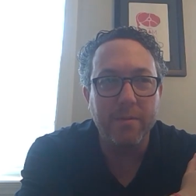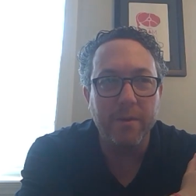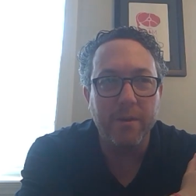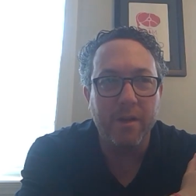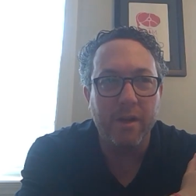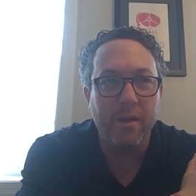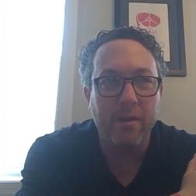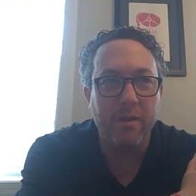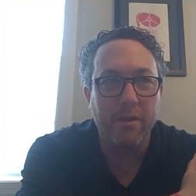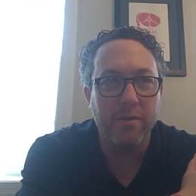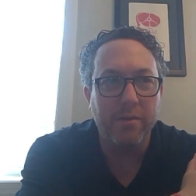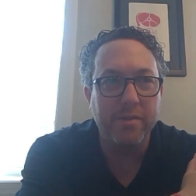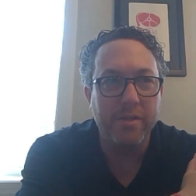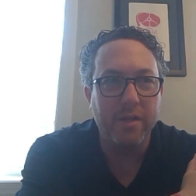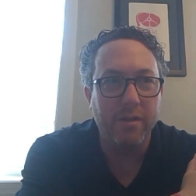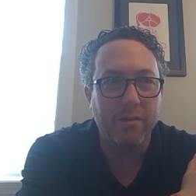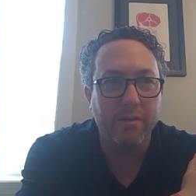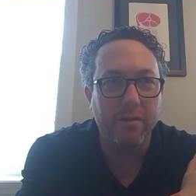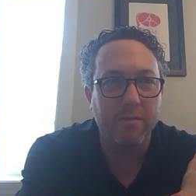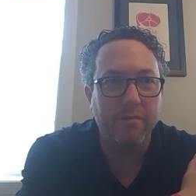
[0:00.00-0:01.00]
in on a little
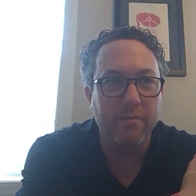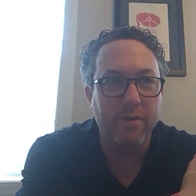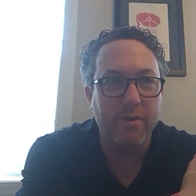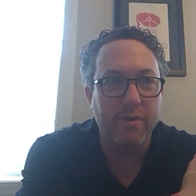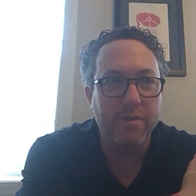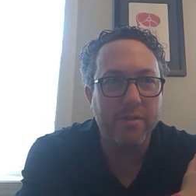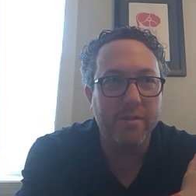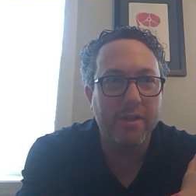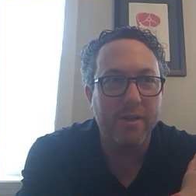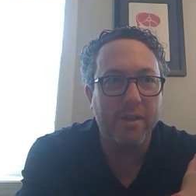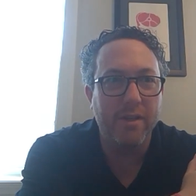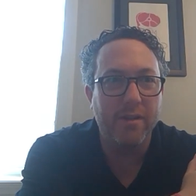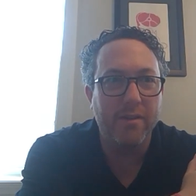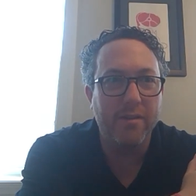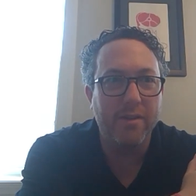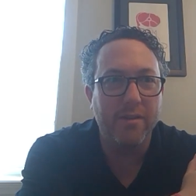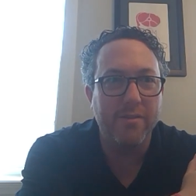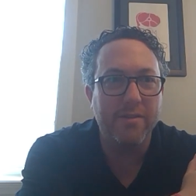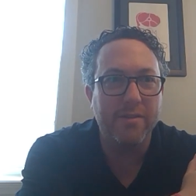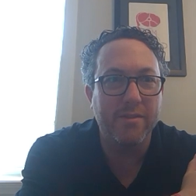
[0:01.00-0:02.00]
secret first, uh,
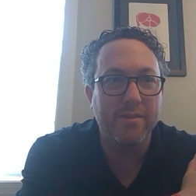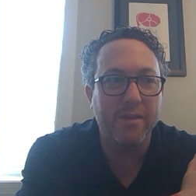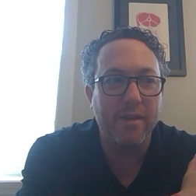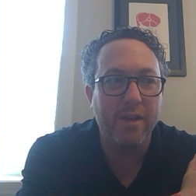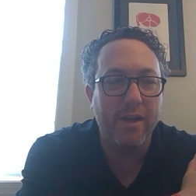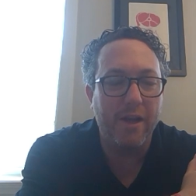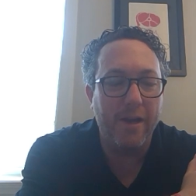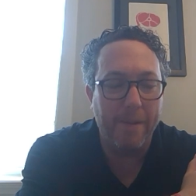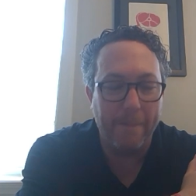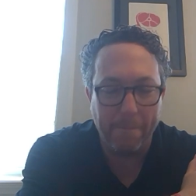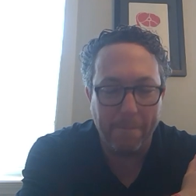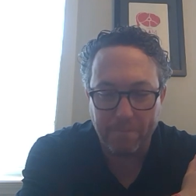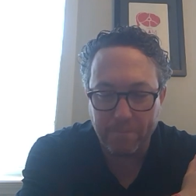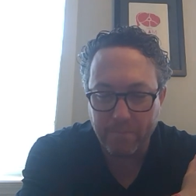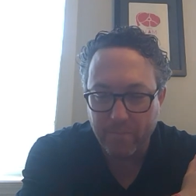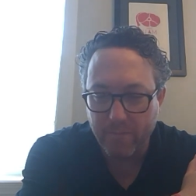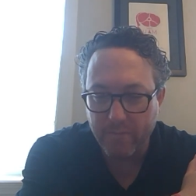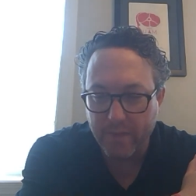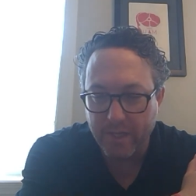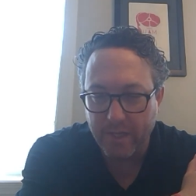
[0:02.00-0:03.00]
Dustin.
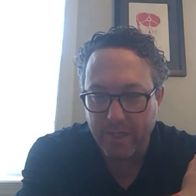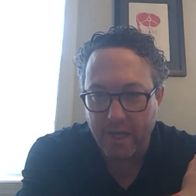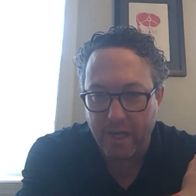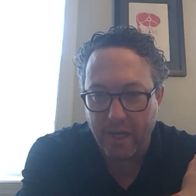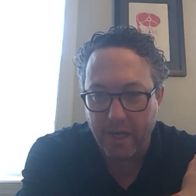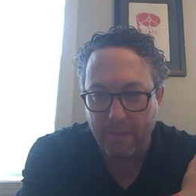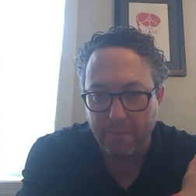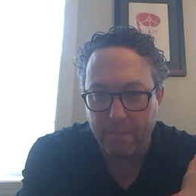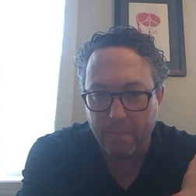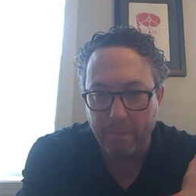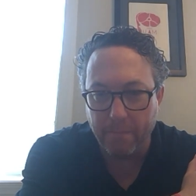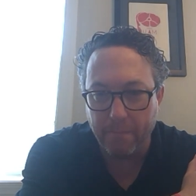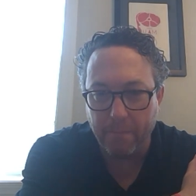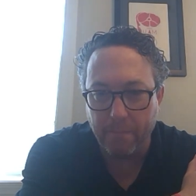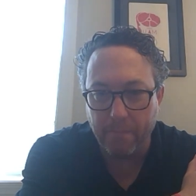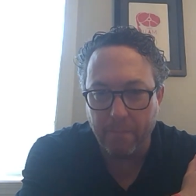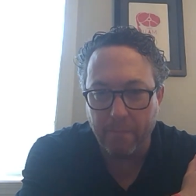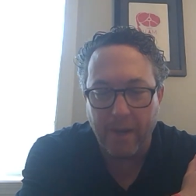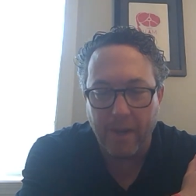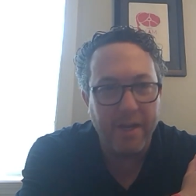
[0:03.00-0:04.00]
Um, um,
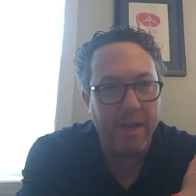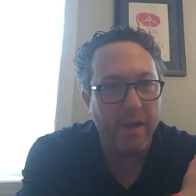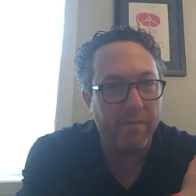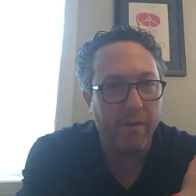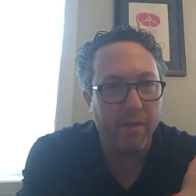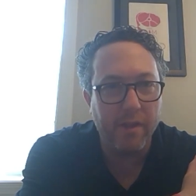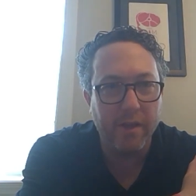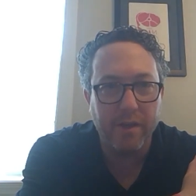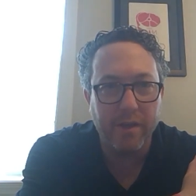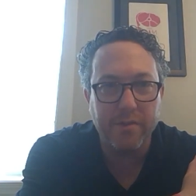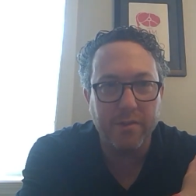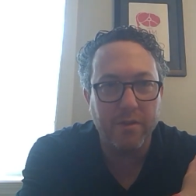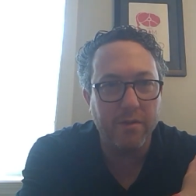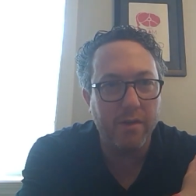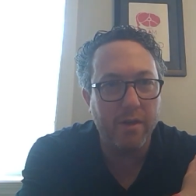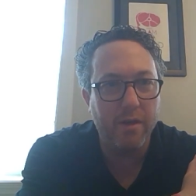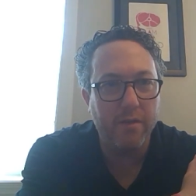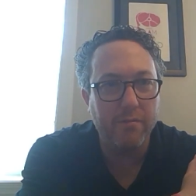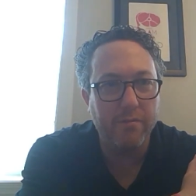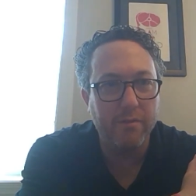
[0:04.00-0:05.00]
I never think it's good
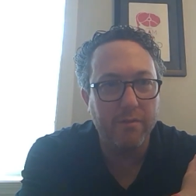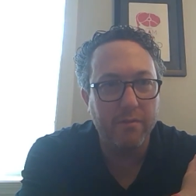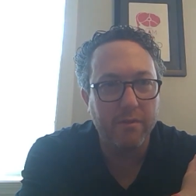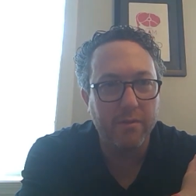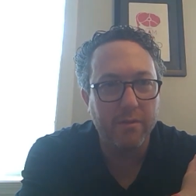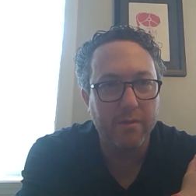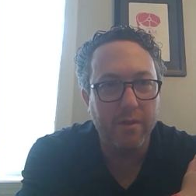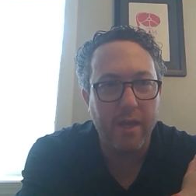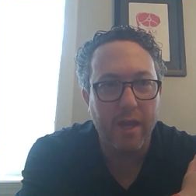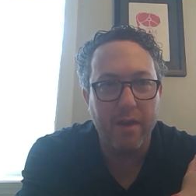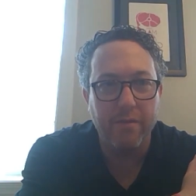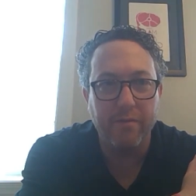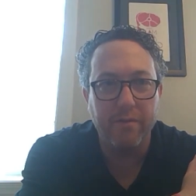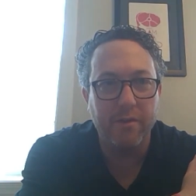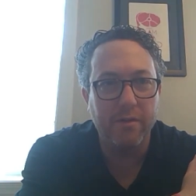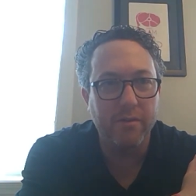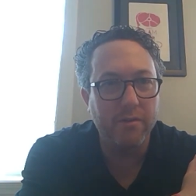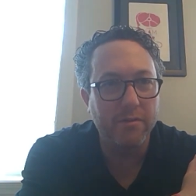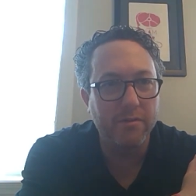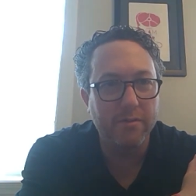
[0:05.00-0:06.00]
enough,
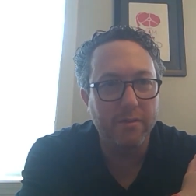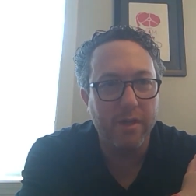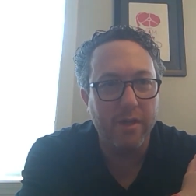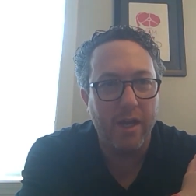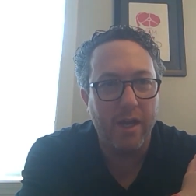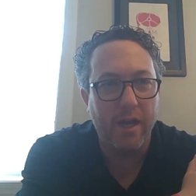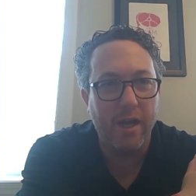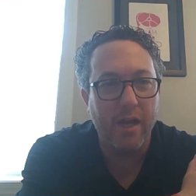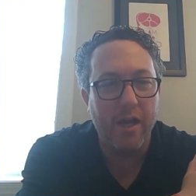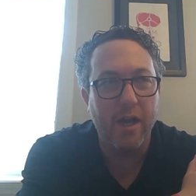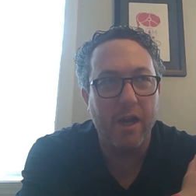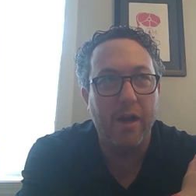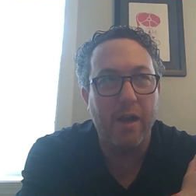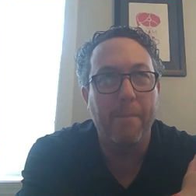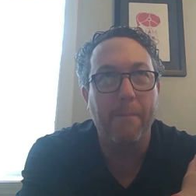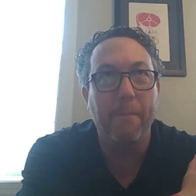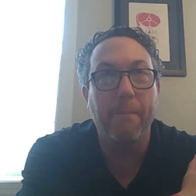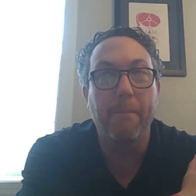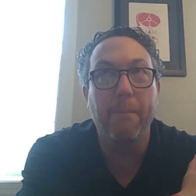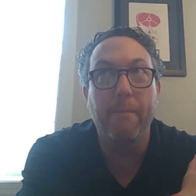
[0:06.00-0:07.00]
ever. Uh,
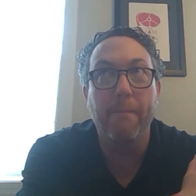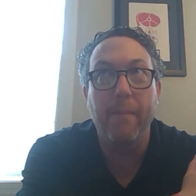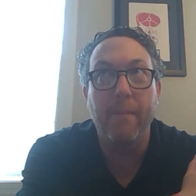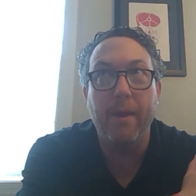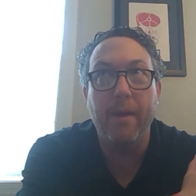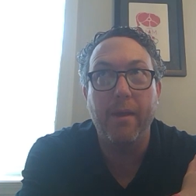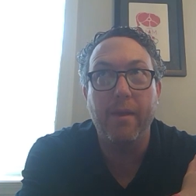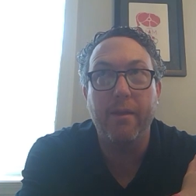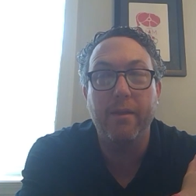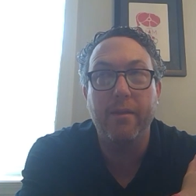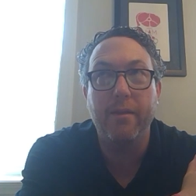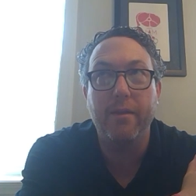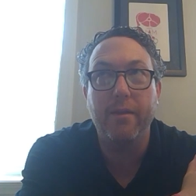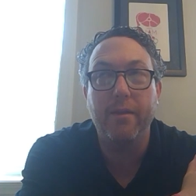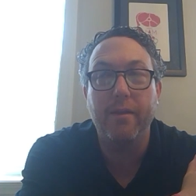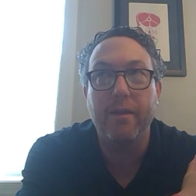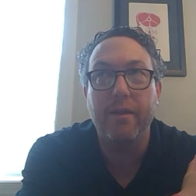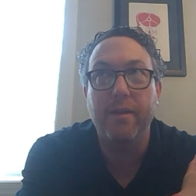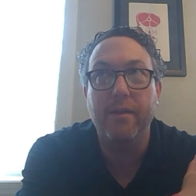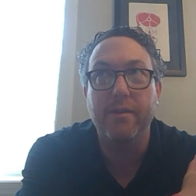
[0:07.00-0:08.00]
um, but
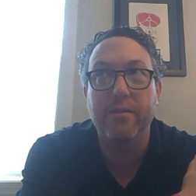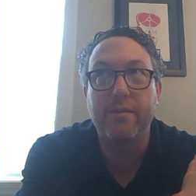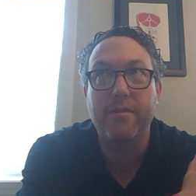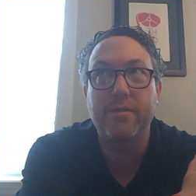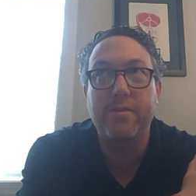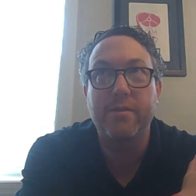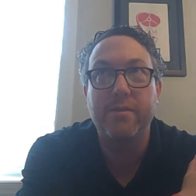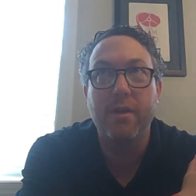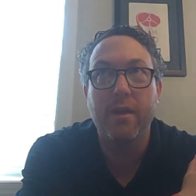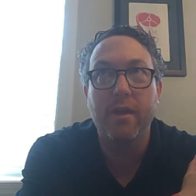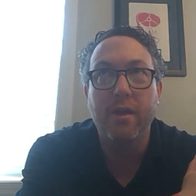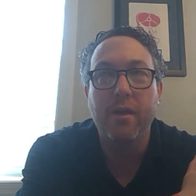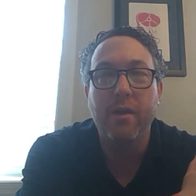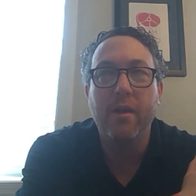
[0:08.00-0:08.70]
it's